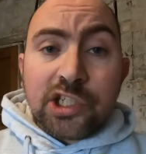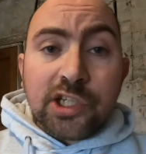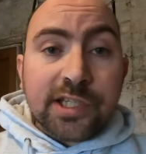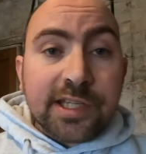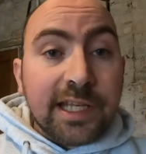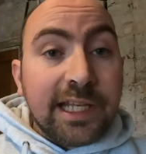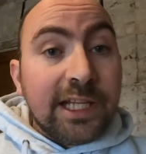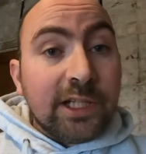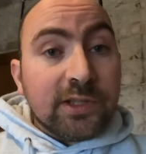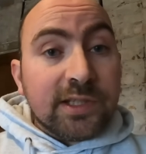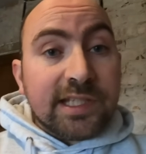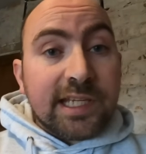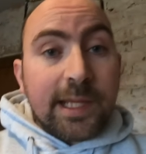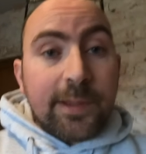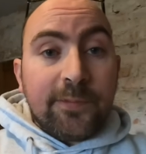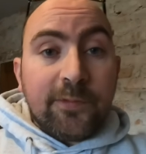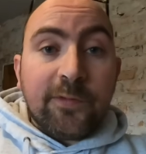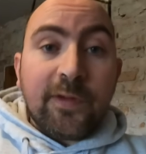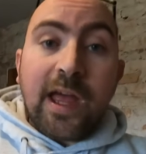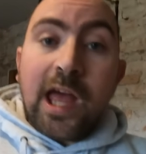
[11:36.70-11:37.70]
just a little
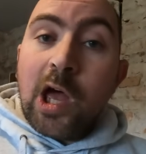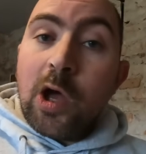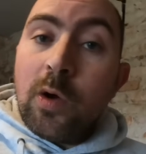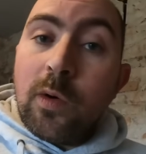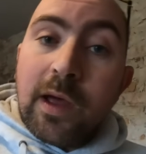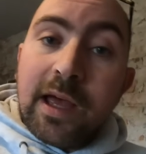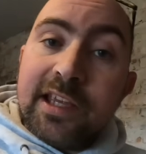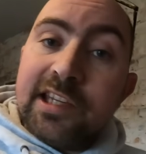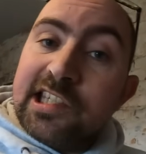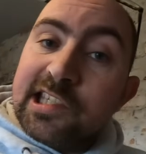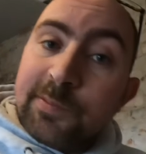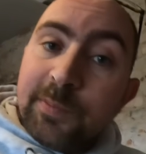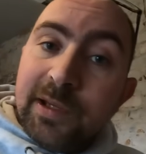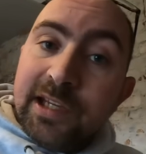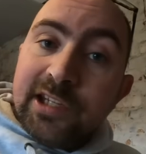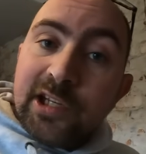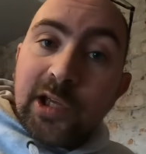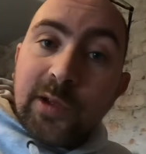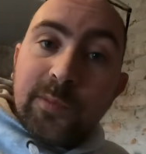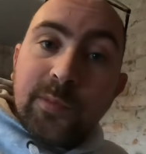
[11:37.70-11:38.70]
tip of how I
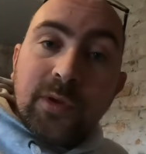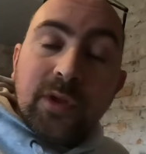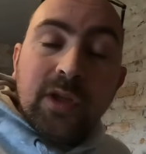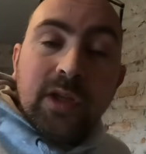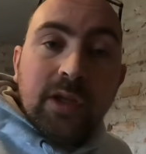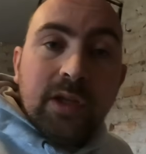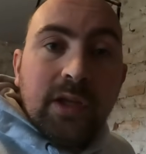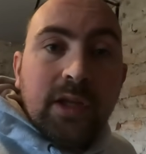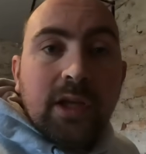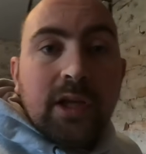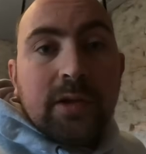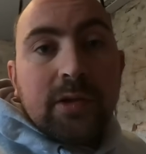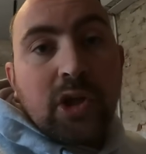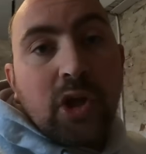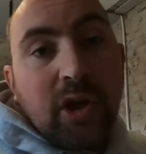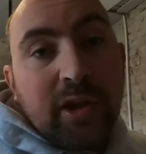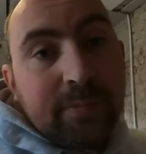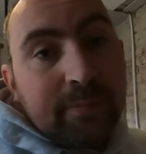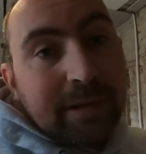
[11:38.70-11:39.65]
speed up cutting